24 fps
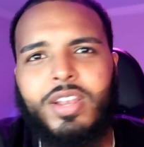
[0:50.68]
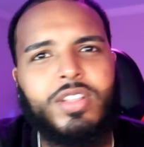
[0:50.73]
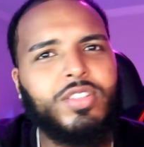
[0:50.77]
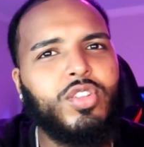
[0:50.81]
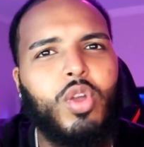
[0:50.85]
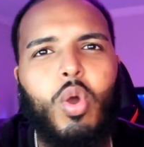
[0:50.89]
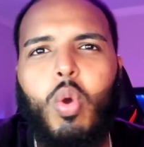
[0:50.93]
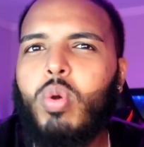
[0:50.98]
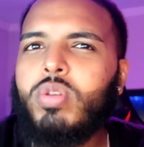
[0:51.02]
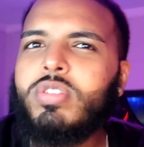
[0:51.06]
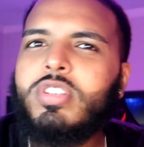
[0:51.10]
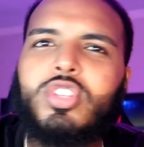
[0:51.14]
And there's
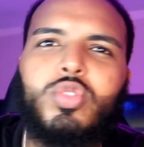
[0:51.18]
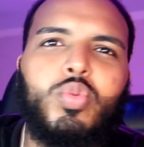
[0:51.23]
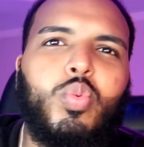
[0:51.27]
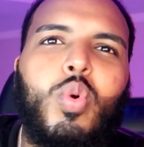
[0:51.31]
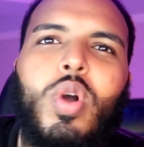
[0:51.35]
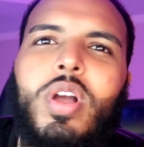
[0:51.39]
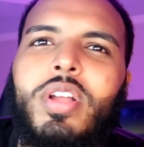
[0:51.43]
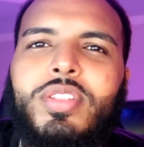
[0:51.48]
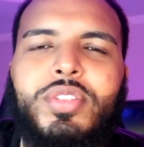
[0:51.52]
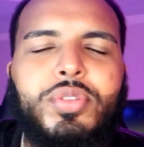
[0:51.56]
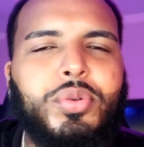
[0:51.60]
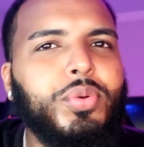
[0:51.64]
always this
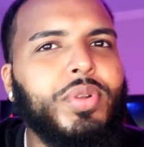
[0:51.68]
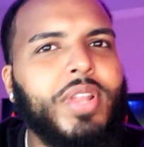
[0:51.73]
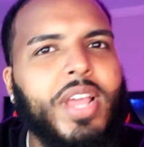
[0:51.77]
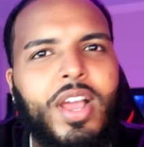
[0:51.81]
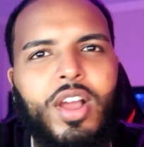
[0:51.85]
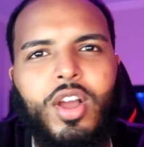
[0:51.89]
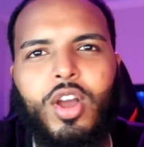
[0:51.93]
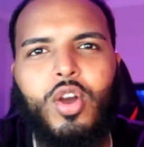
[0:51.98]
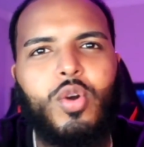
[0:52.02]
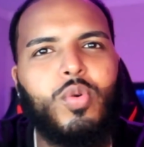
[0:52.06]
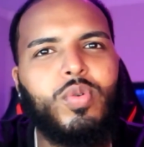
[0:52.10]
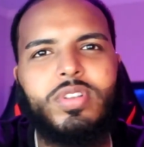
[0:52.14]
one dude
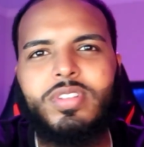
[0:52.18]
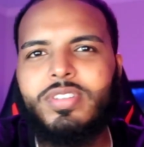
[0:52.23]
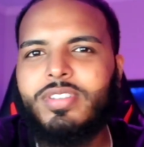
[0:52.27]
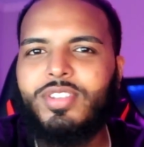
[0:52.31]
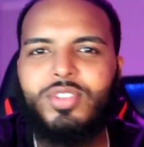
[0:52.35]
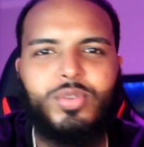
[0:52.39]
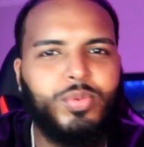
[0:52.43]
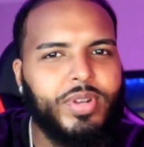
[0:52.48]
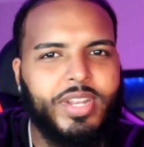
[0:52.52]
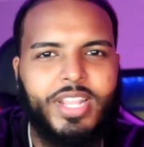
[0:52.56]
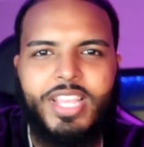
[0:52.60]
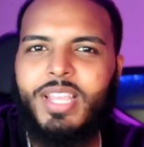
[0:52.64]
that always,
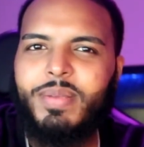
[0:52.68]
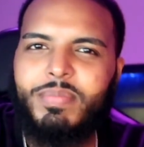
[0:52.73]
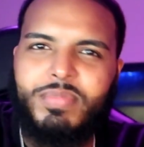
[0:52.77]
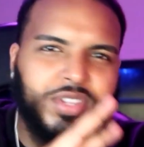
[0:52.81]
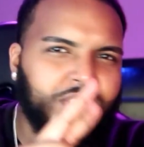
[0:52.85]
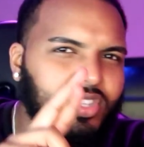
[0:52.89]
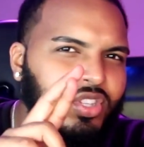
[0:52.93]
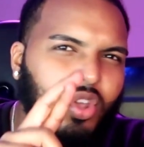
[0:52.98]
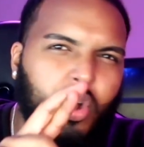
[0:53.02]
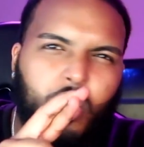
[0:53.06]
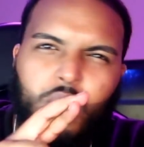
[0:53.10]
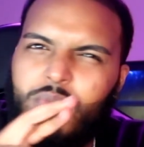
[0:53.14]
you and him
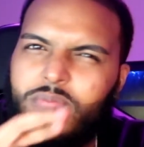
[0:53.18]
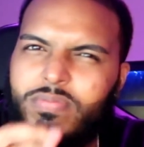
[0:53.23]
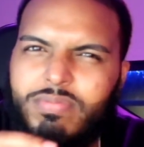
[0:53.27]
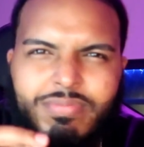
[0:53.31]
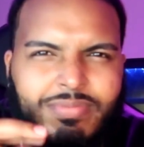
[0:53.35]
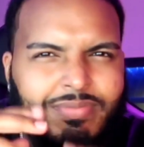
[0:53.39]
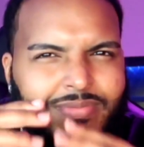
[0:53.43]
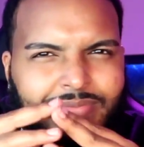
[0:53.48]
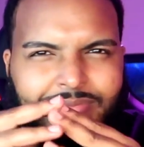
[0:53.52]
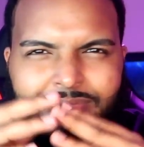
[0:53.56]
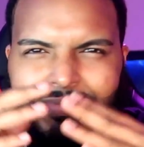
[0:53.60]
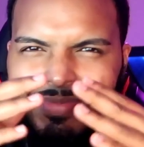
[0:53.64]
just don't,
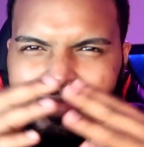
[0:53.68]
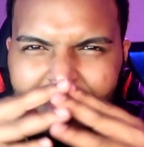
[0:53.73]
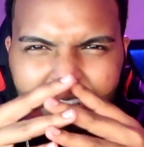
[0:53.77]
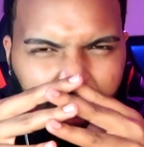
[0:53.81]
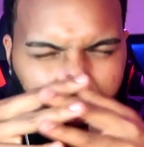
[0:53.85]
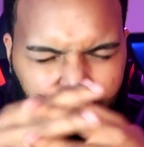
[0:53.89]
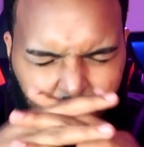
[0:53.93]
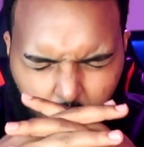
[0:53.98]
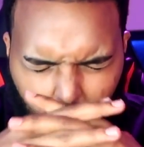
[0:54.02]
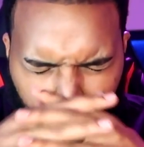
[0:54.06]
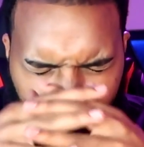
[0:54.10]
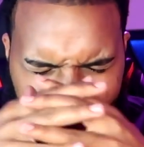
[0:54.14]

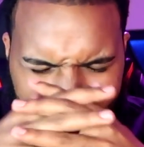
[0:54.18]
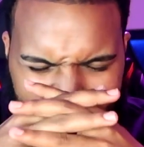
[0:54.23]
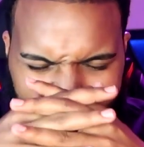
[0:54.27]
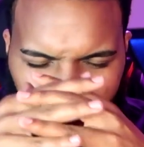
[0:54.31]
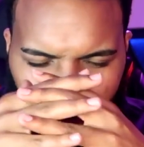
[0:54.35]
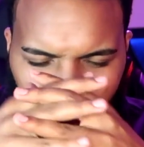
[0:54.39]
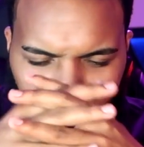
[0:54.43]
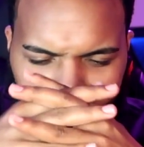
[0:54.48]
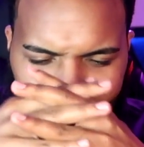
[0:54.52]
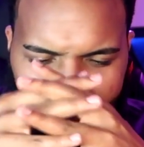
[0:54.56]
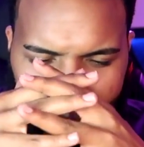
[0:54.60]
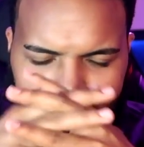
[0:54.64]
y'all don't
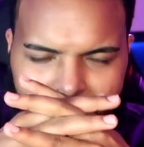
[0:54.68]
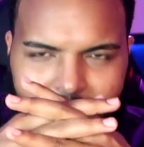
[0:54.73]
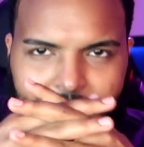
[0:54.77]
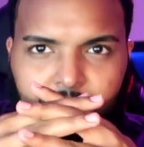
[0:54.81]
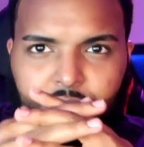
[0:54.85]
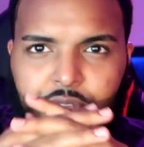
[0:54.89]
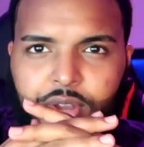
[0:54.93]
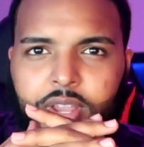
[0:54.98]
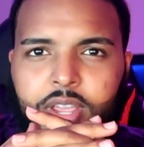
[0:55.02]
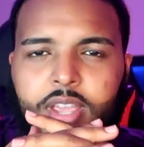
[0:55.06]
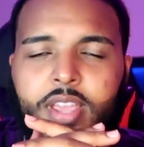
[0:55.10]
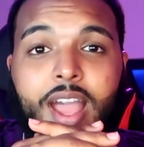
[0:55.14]
mesh well
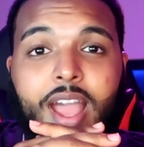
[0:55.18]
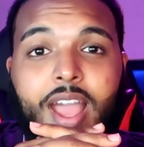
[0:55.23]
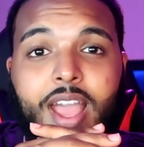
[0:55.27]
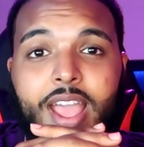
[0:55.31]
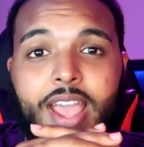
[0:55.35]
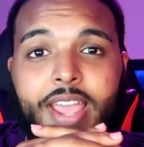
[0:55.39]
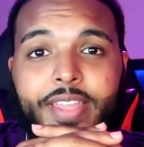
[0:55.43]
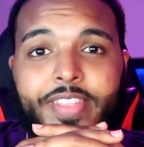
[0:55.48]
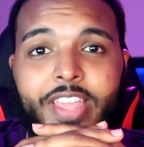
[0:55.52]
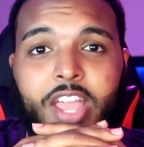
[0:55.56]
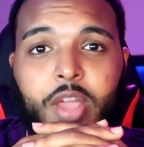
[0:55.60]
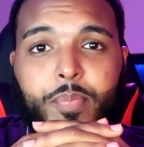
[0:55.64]
together. I
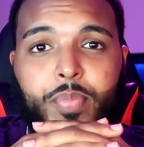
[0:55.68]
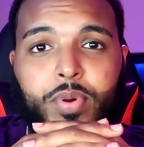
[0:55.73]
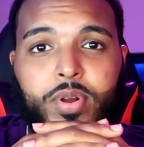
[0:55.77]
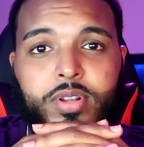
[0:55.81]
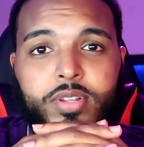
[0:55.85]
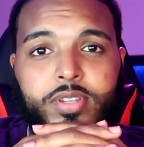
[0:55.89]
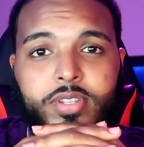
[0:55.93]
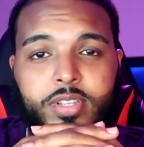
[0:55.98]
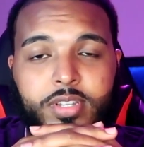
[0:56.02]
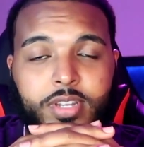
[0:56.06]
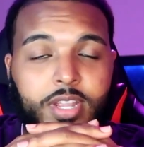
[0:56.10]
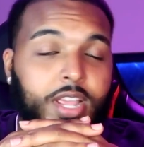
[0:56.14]
had that
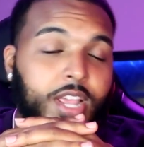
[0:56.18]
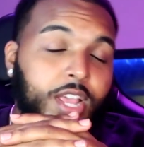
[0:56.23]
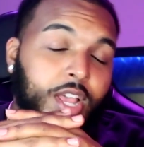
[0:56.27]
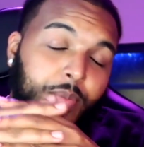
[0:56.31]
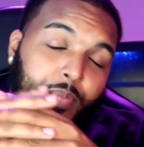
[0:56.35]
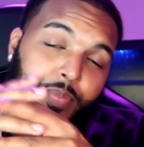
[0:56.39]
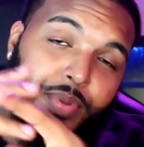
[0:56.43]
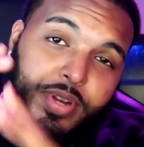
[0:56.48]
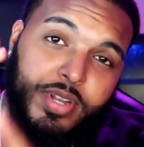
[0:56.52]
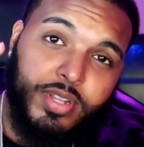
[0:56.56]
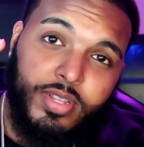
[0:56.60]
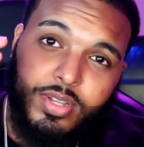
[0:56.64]
person,
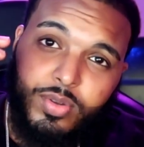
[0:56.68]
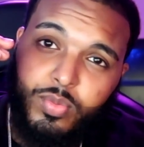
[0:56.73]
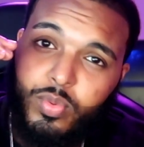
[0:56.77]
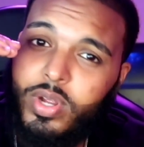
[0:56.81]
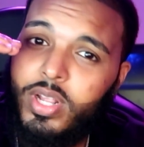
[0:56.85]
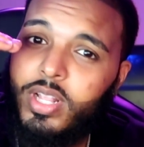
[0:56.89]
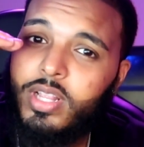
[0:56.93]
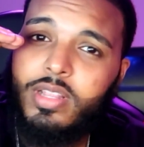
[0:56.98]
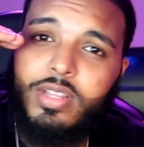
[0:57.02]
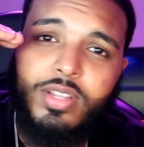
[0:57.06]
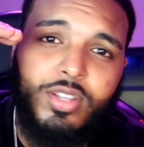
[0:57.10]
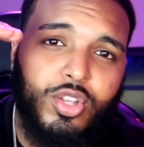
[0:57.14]
but it
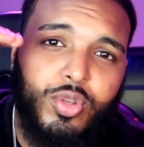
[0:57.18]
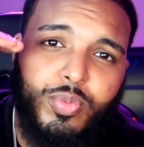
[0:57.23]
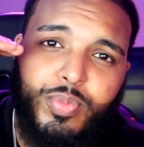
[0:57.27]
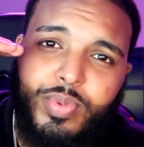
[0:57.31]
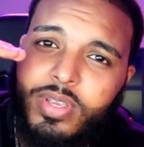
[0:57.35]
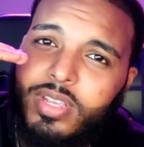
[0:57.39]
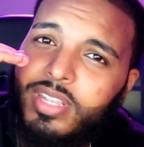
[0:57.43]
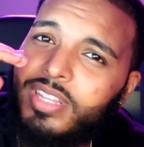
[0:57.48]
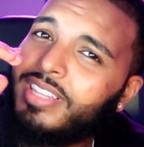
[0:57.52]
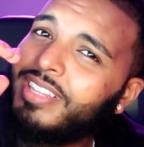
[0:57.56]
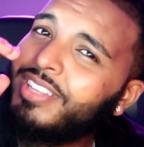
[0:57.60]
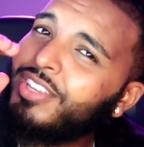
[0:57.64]
went a little
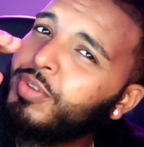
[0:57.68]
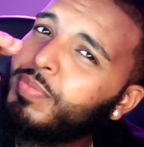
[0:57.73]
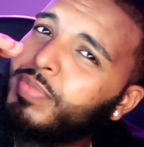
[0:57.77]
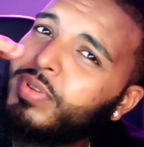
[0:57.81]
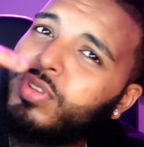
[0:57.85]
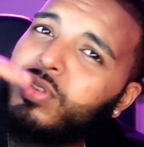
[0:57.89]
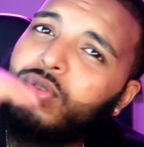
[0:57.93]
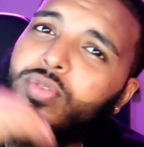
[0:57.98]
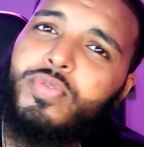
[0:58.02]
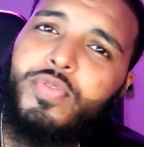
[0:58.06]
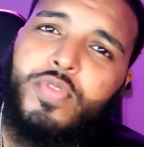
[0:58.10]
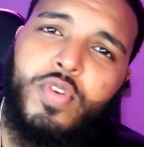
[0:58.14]

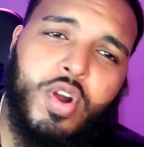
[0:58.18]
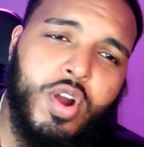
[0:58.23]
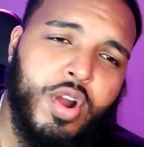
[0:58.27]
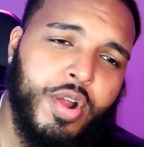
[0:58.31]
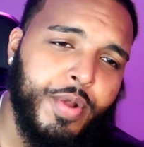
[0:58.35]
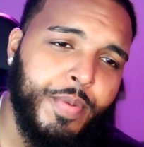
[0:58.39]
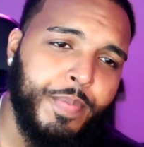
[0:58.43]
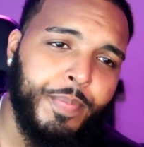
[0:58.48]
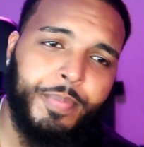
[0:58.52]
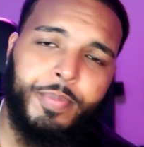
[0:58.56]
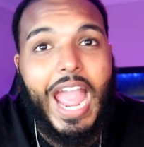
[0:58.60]
bit too far.